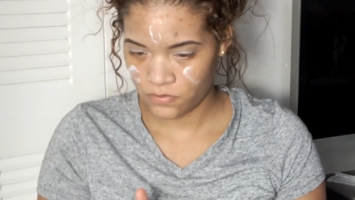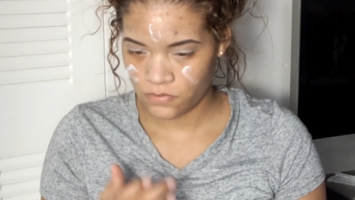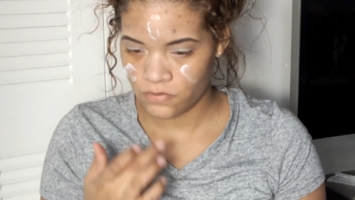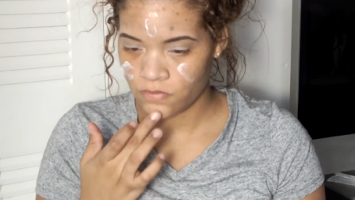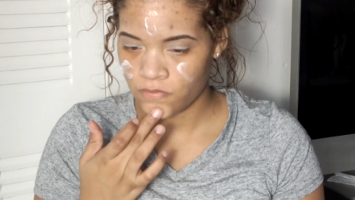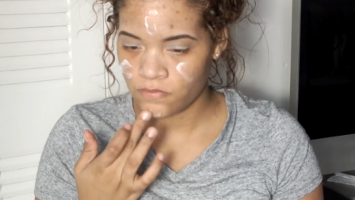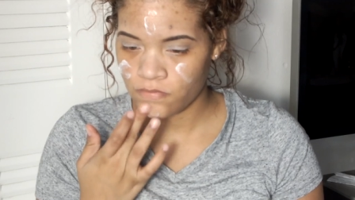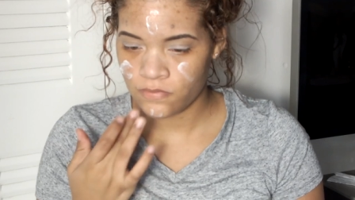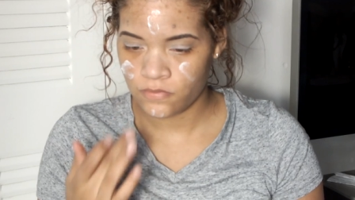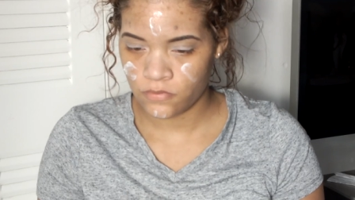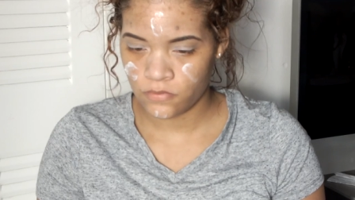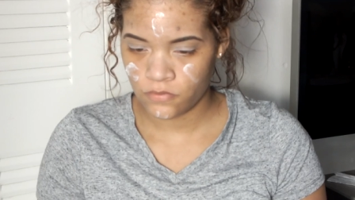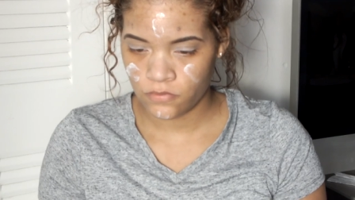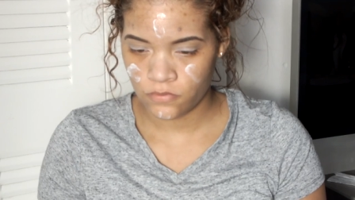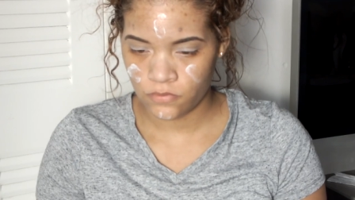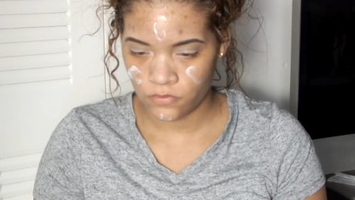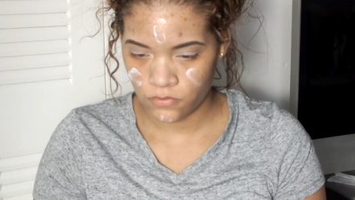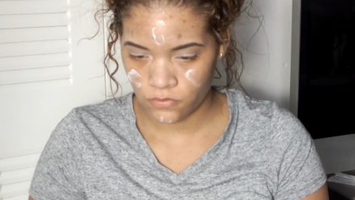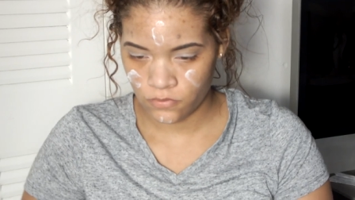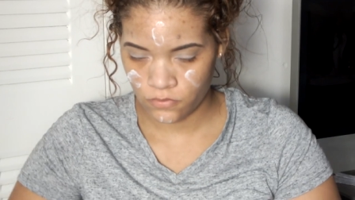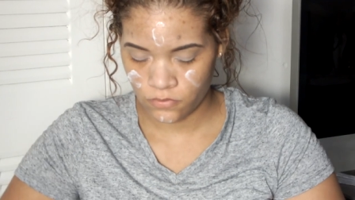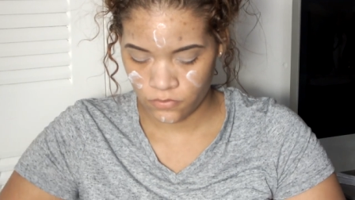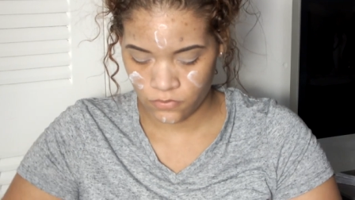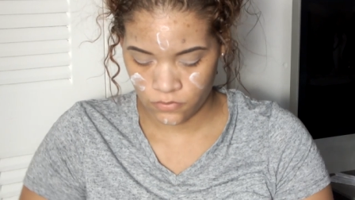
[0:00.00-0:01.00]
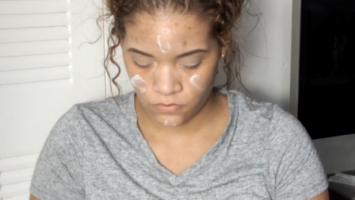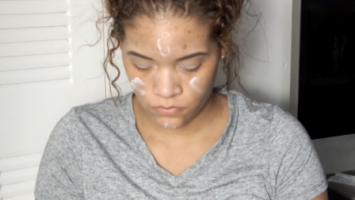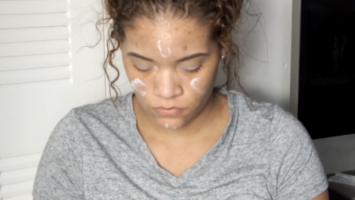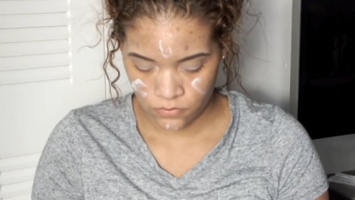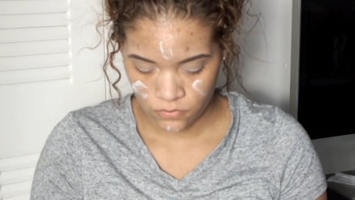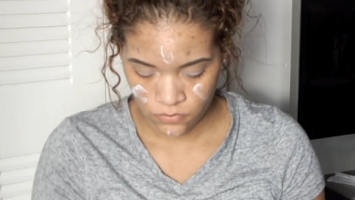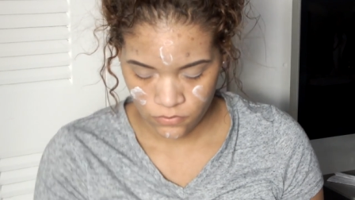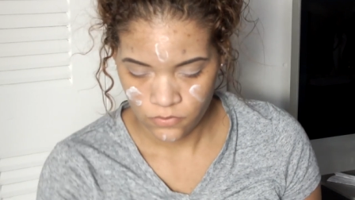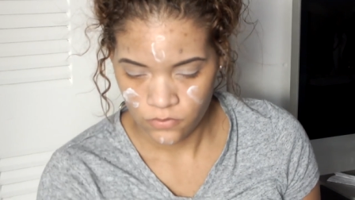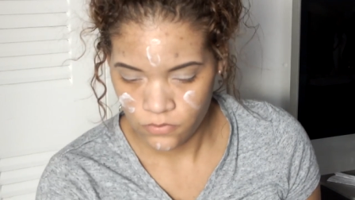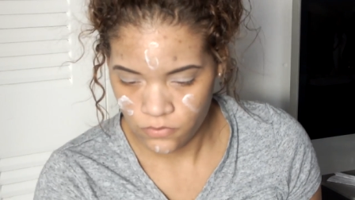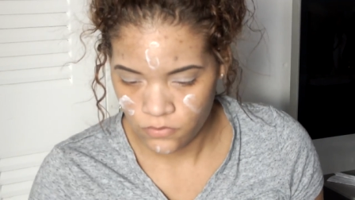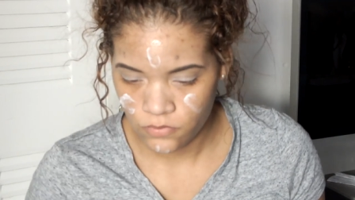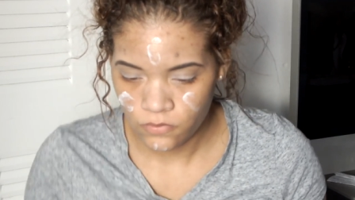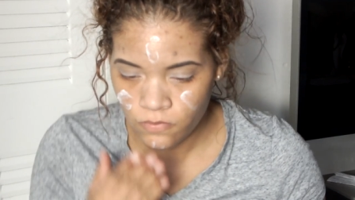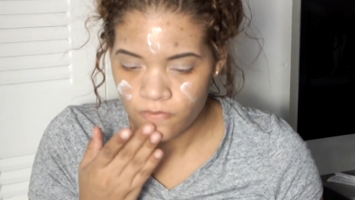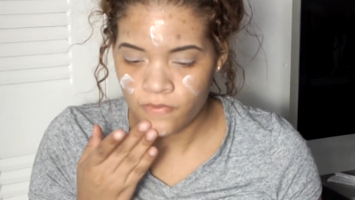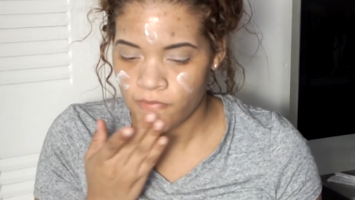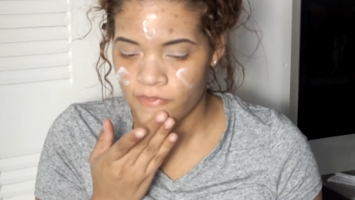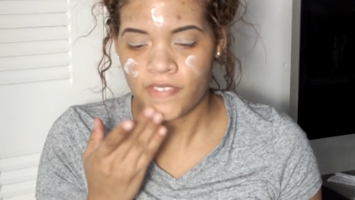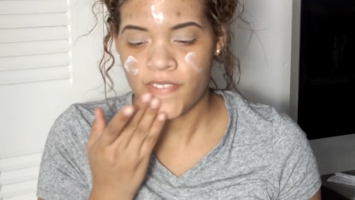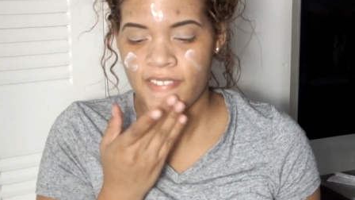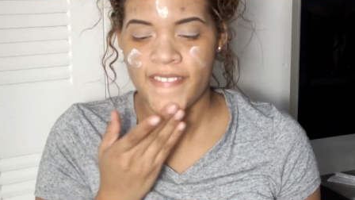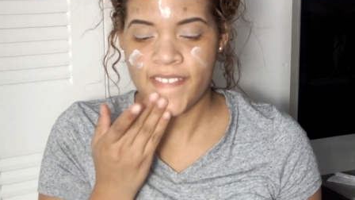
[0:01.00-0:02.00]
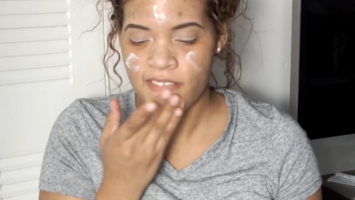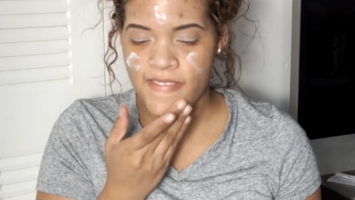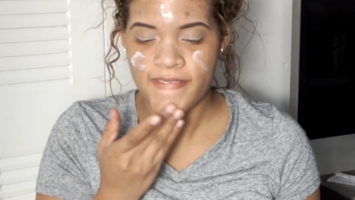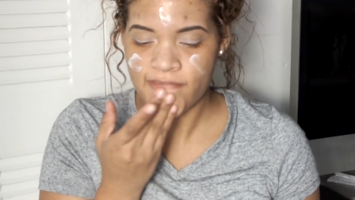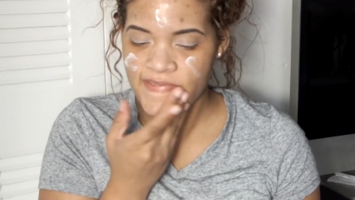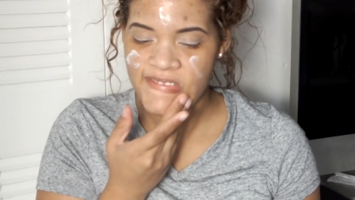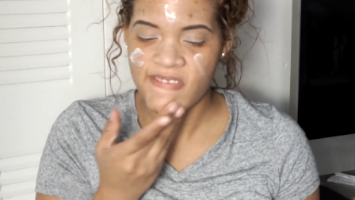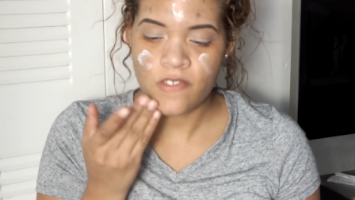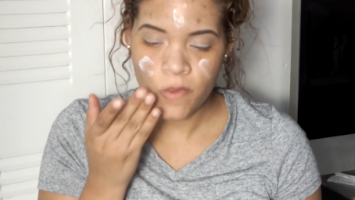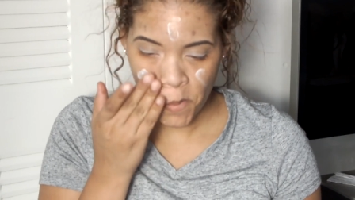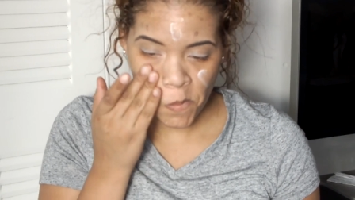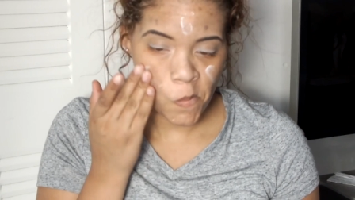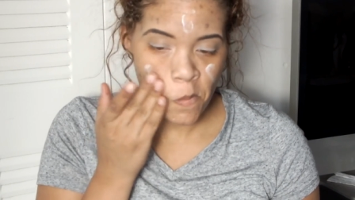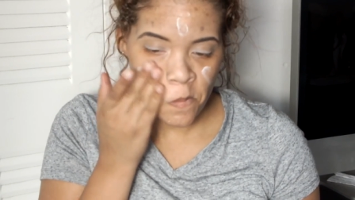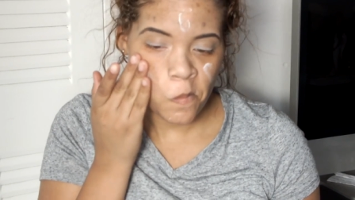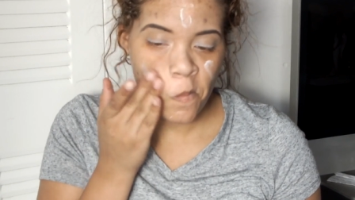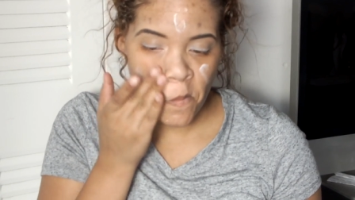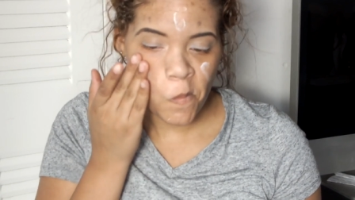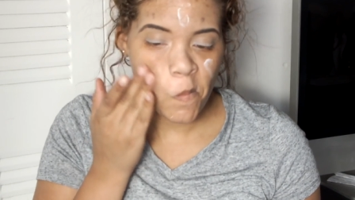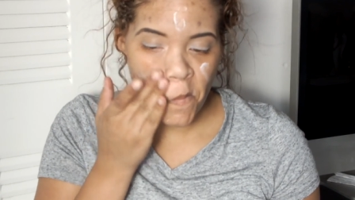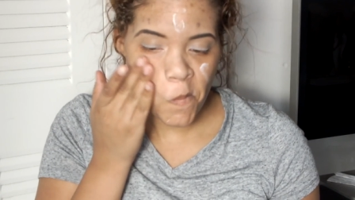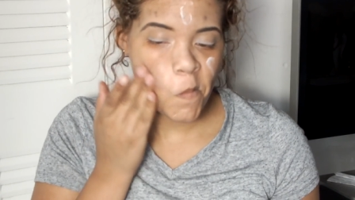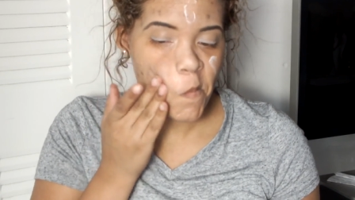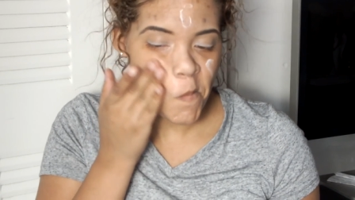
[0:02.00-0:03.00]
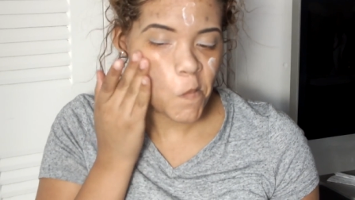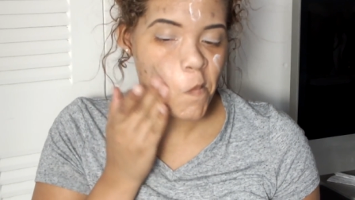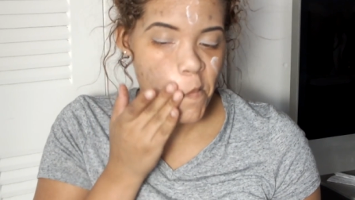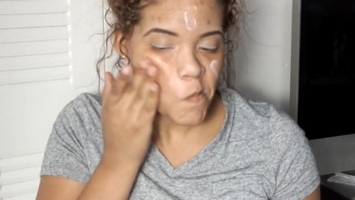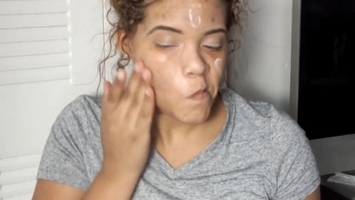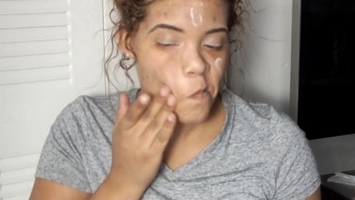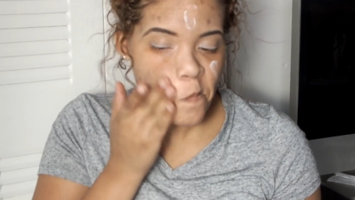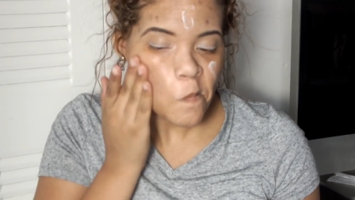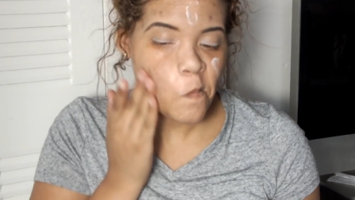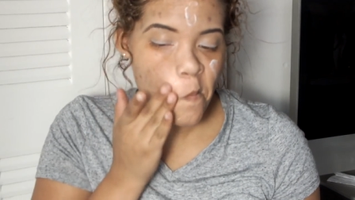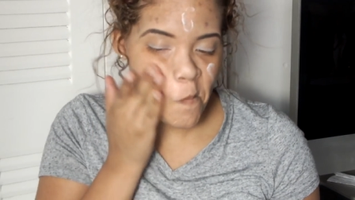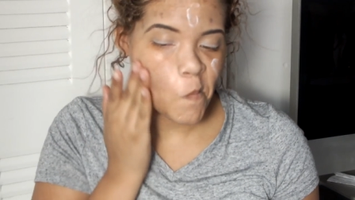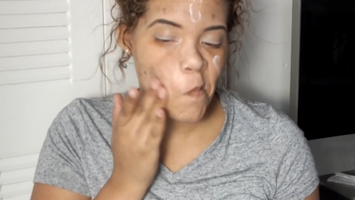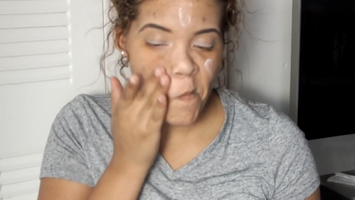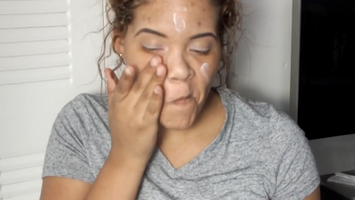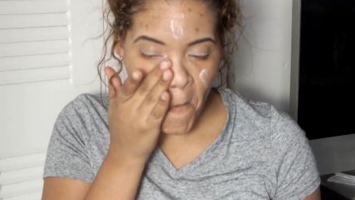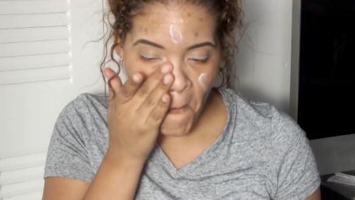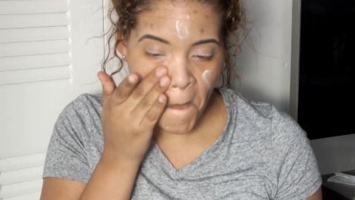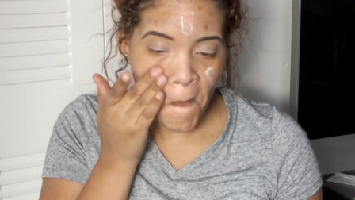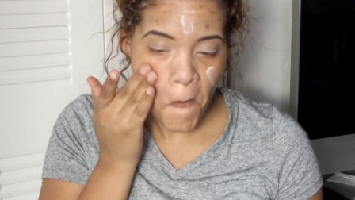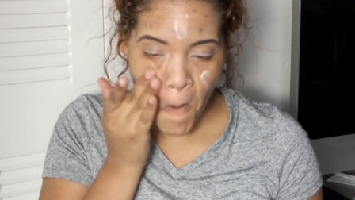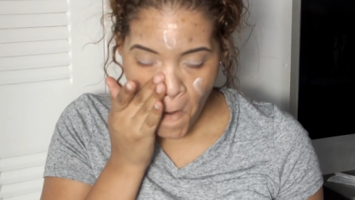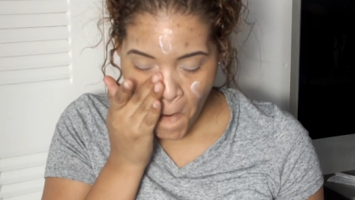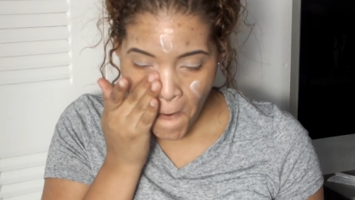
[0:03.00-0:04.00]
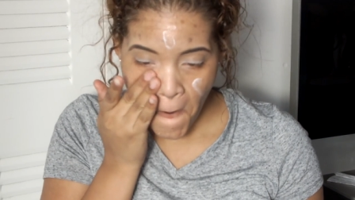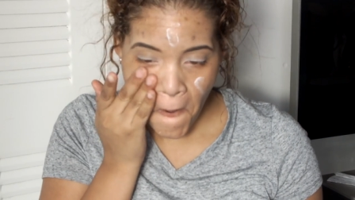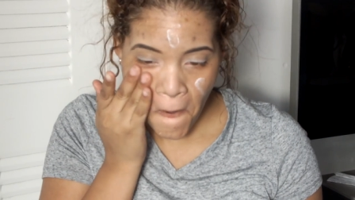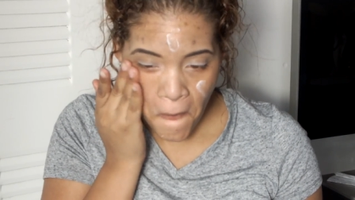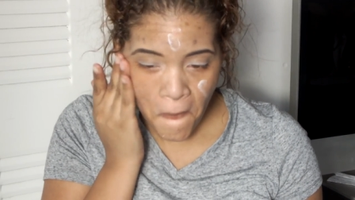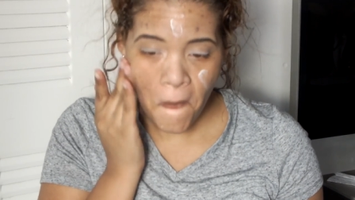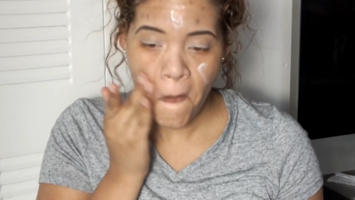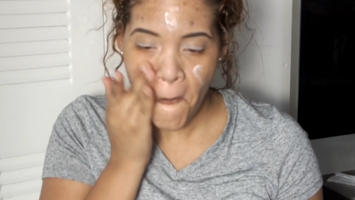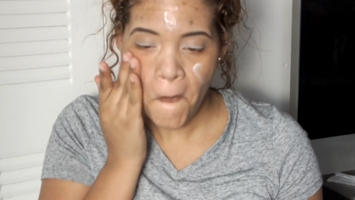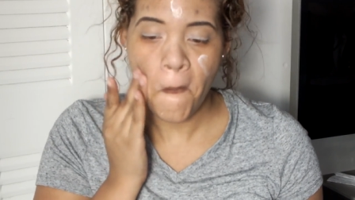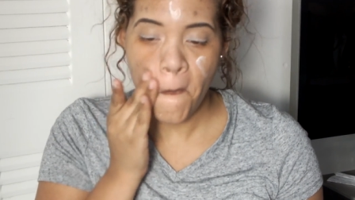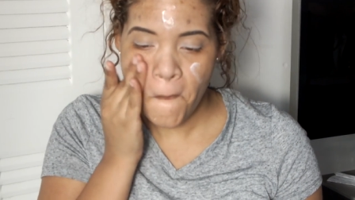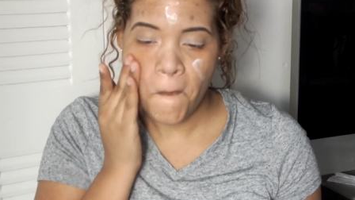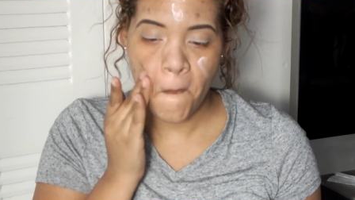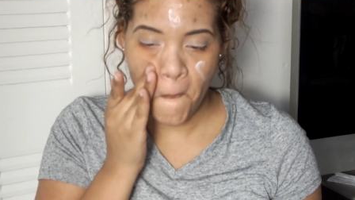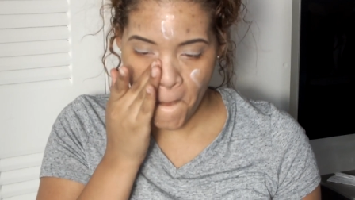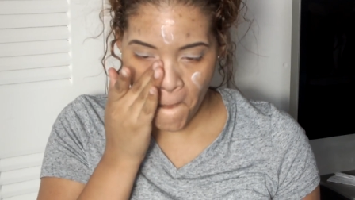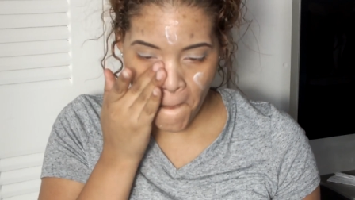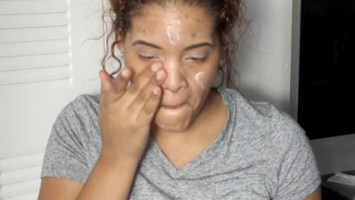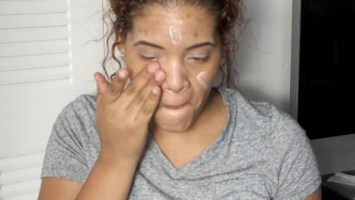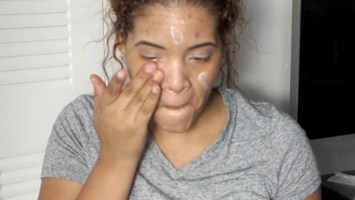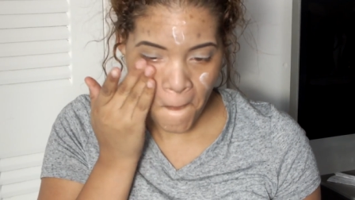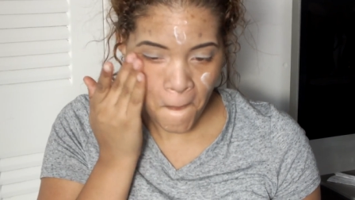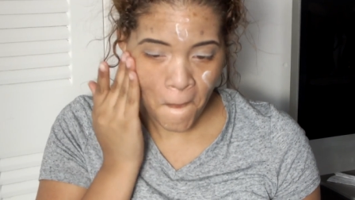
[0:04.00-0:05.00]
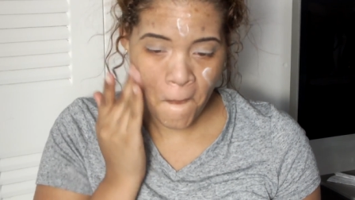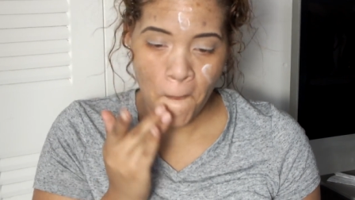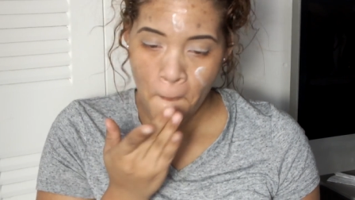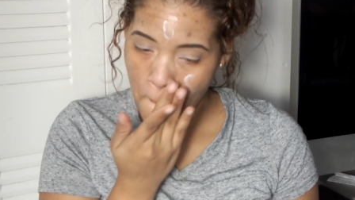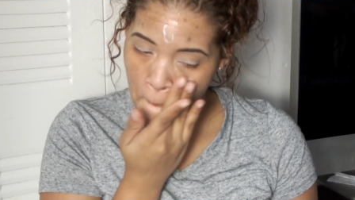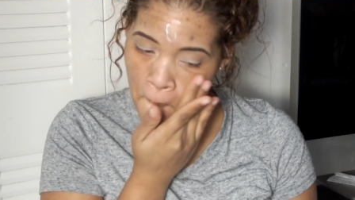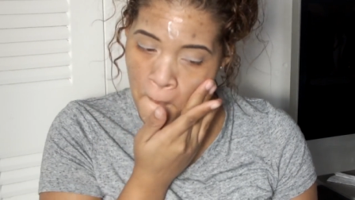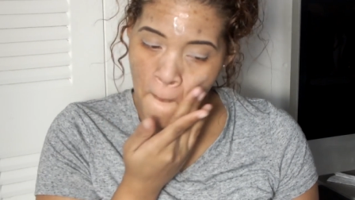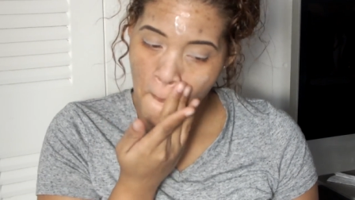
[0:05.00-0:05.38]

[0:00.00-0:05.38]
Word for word: Uh, okay, uh, I, I could have sworn I just moisturized my face, but I guess I'm gonna do it again.